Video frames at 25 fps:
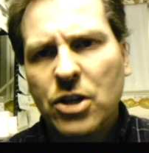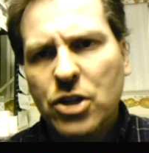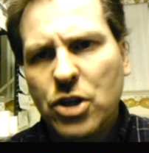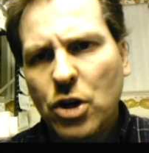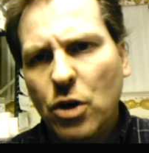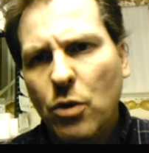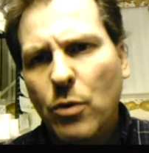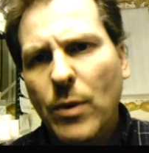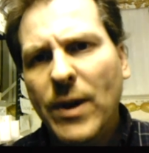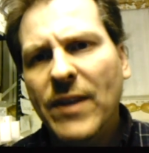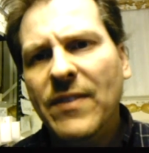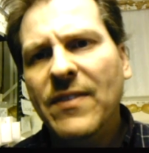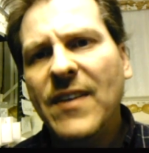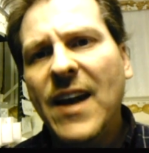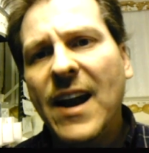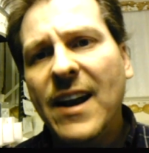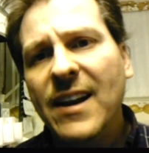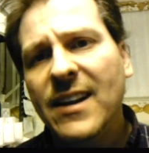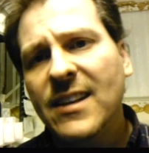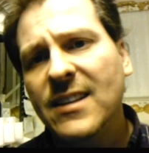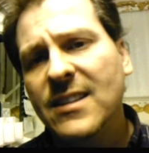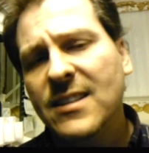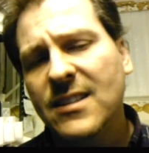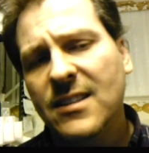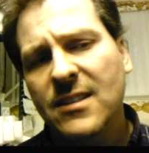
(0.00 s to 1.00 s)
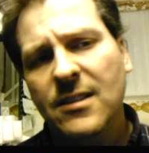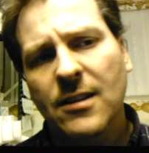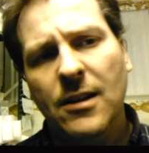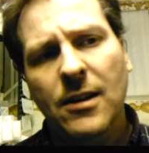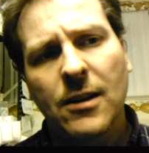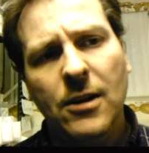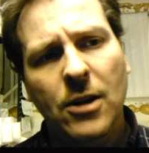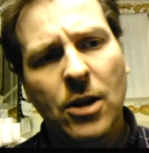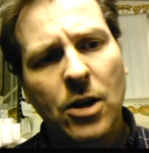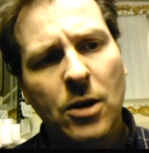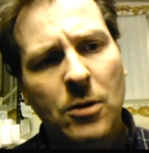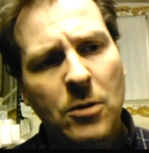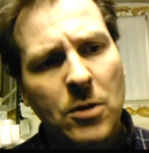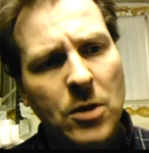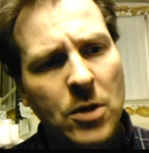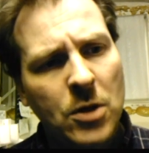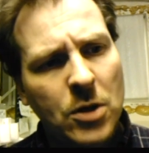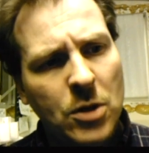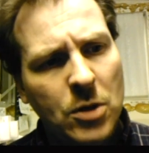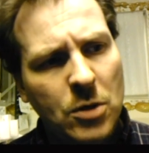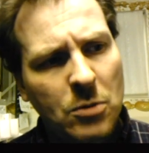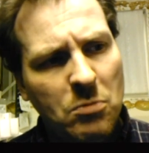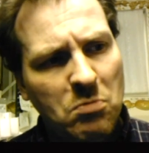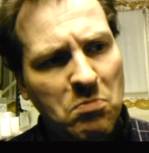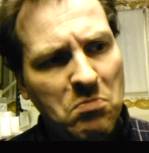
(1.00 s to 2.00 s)
so when that is
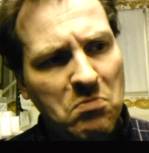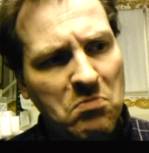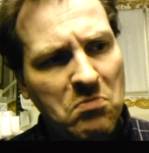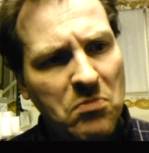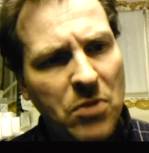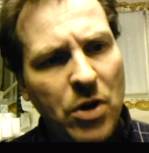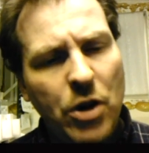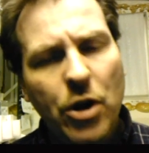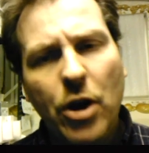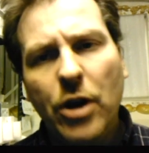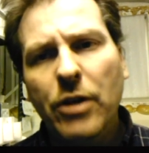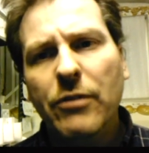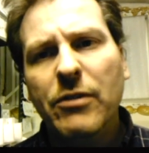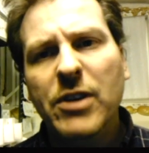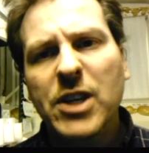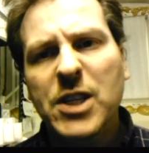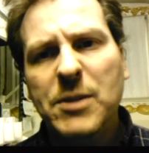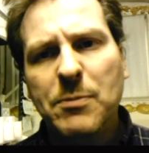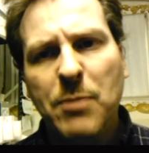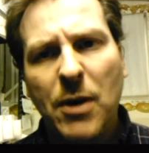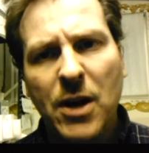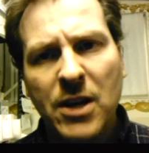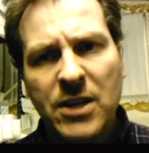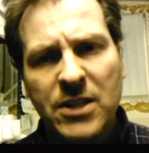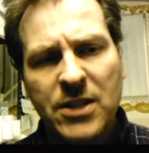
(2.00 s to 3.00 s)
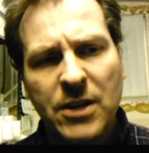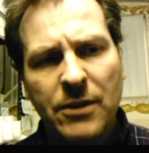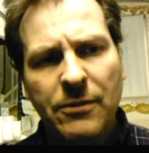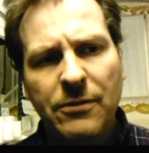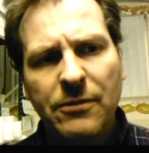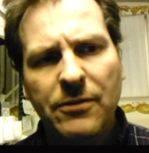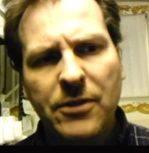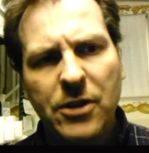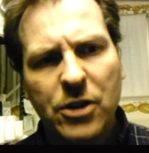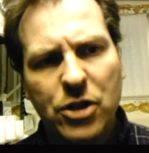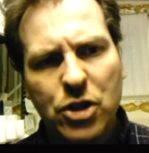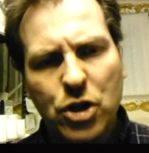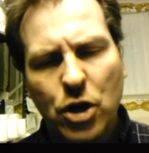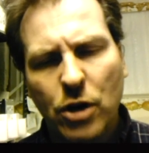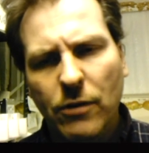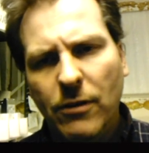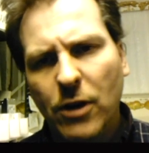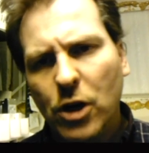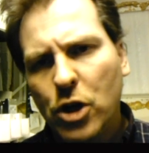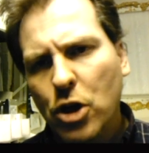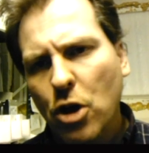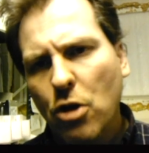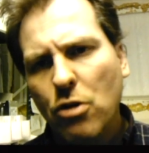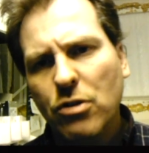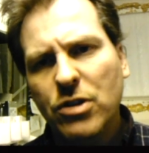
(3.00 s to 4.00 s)
non-responsive, the
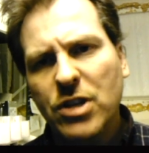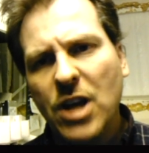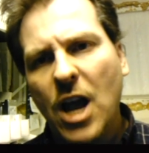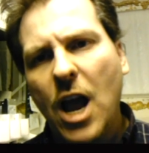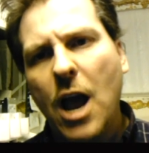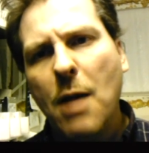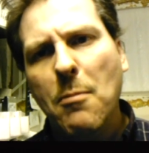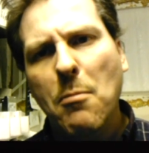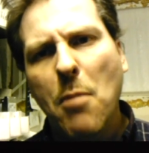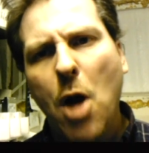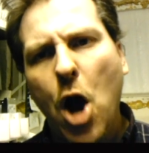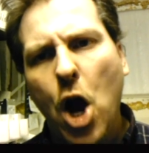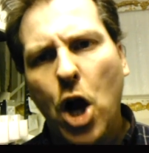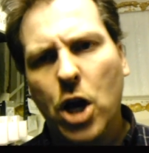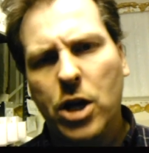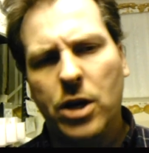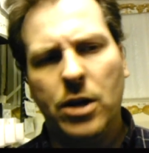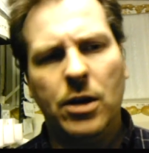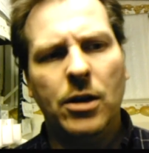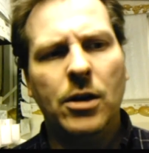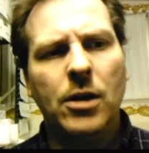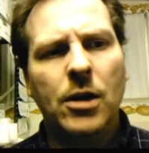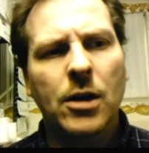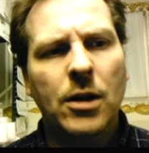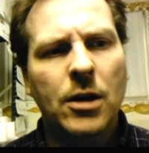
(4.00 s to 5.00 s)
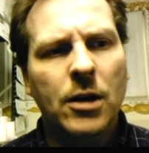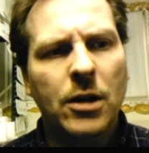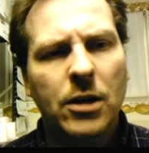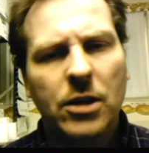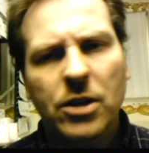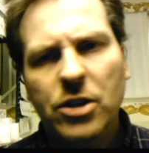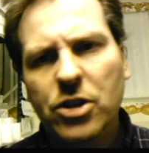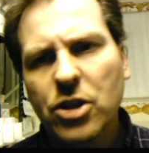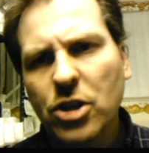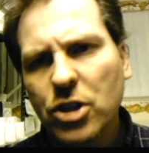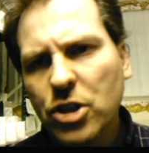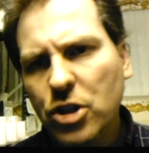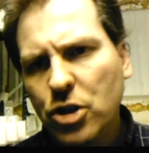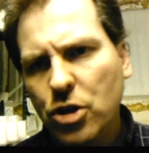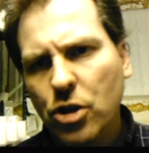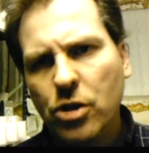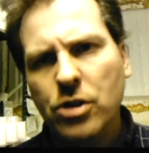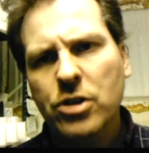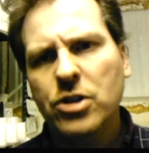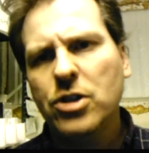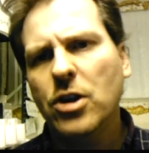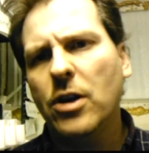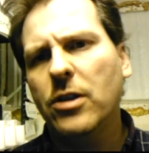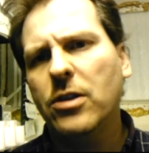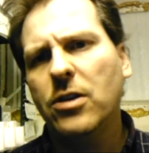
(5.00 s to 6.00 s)
server goes amok. It just
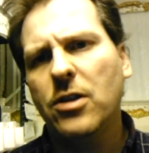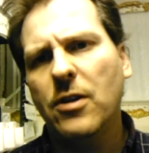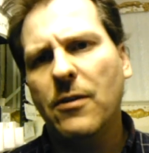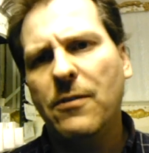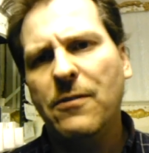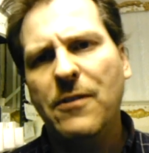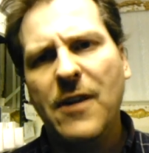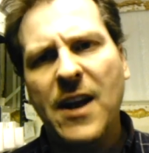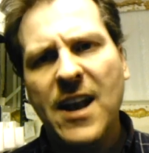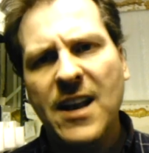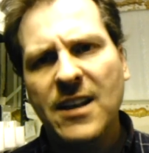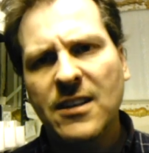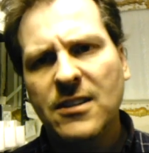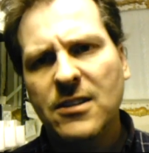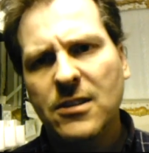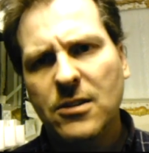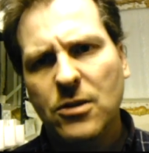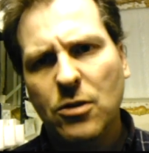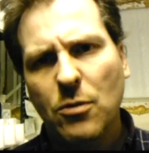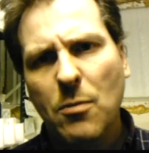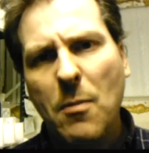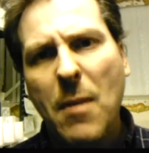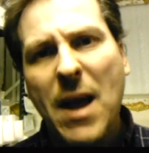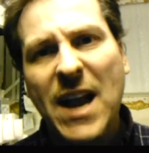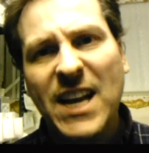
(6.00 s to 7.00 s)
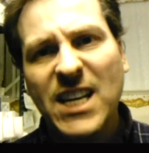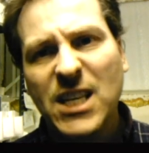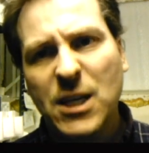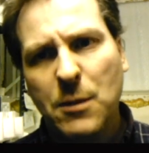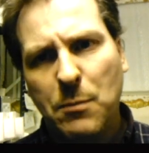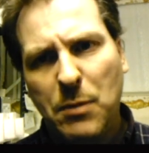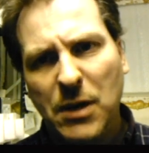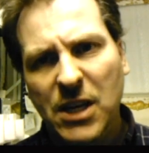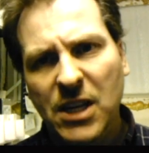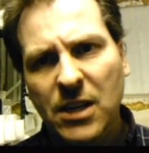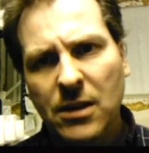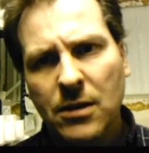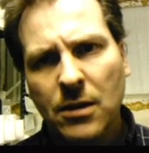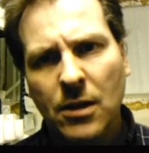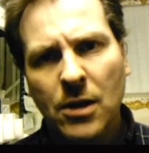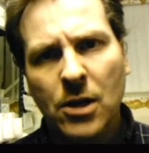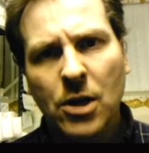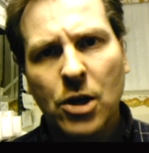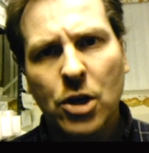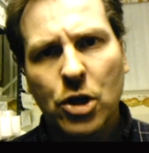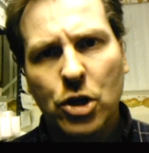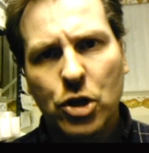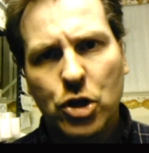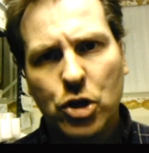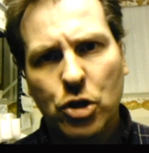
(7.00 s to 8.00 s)
turns up the fans to max speed
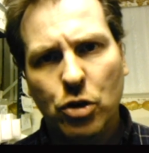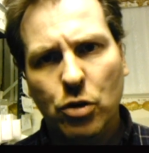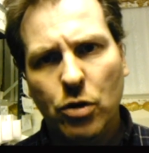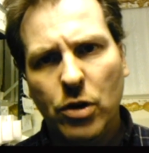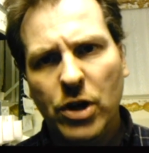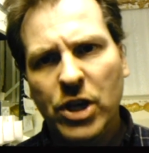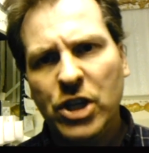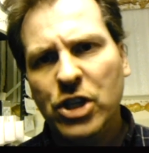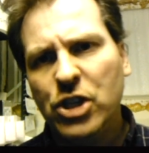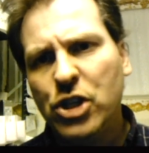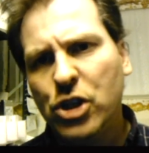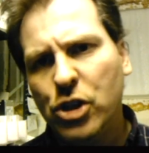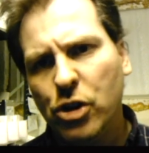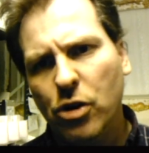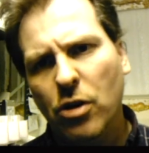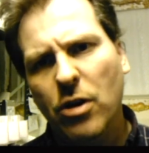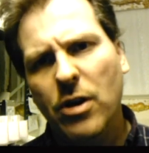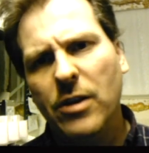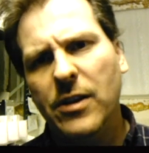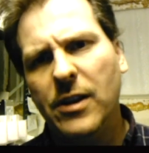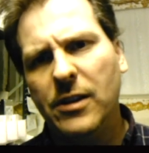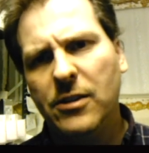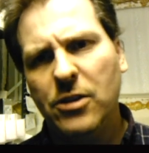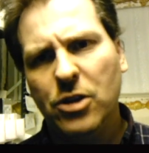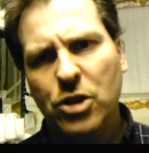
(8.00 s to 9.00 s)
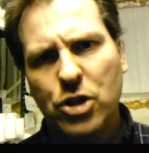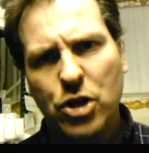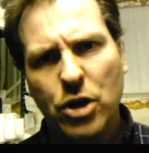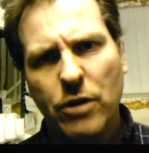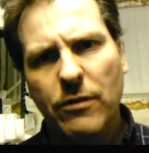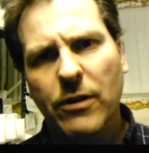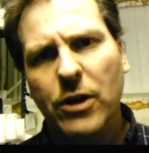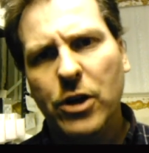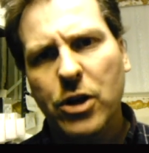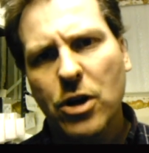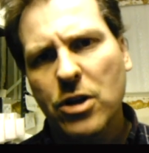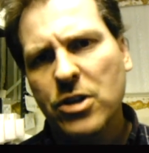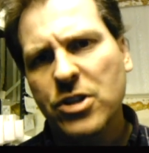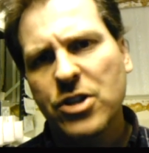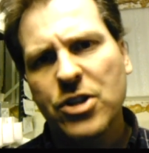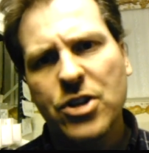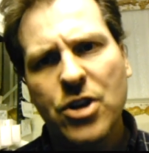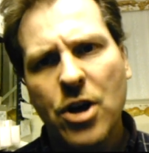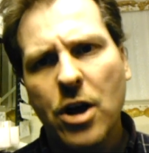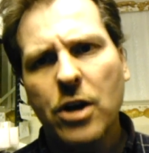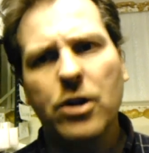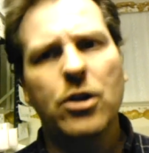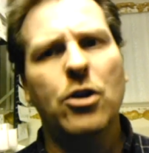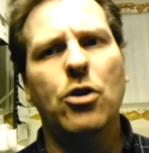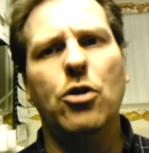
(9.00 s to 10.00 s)
to ensure that the server does
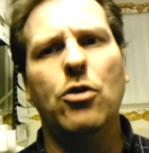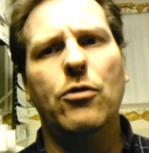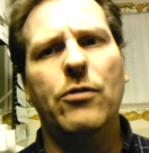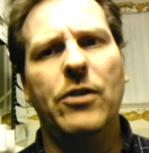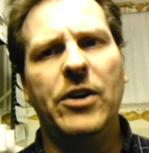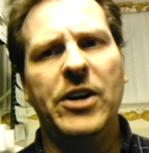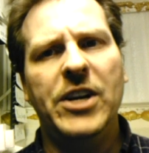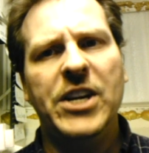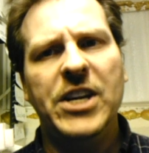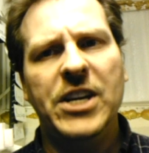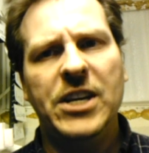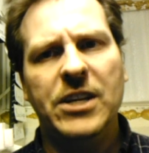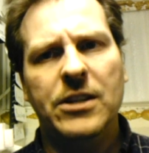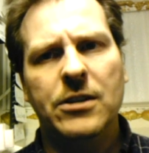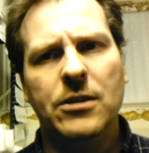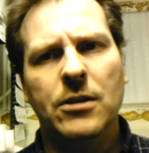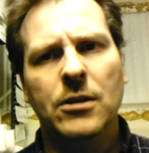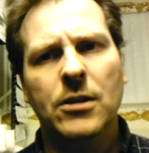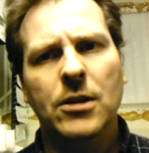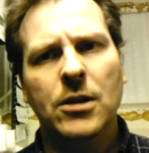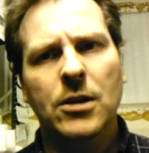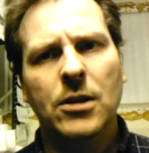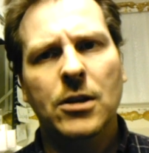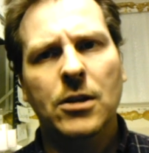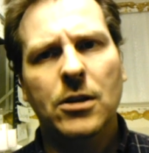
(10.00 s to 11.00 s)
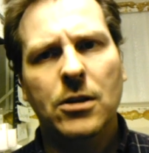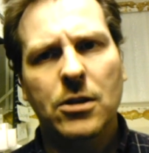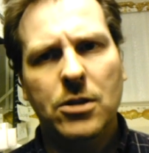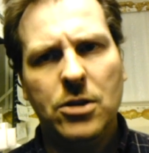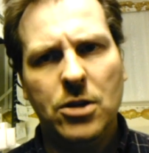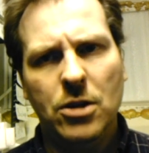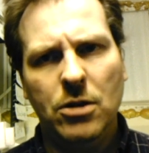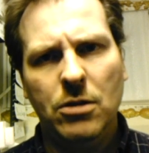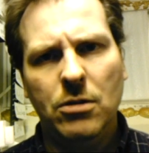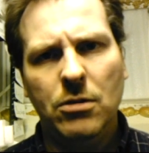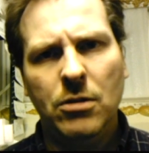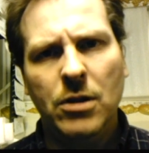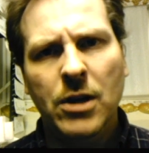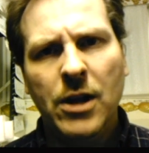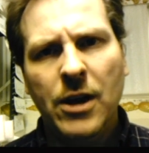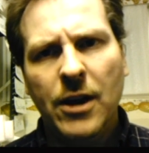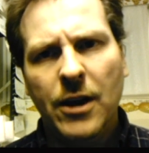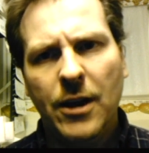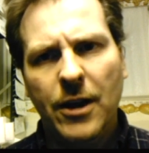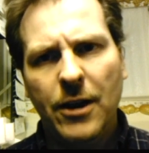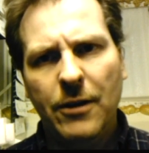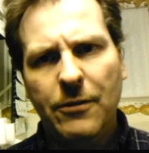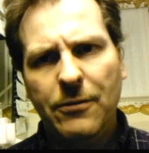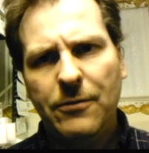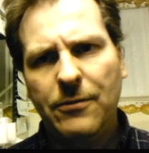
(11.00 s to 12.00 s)
not overheat. So
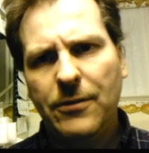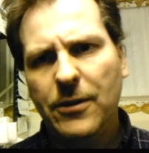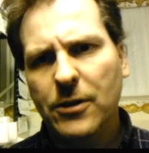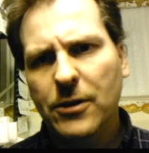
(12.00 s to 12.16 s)
if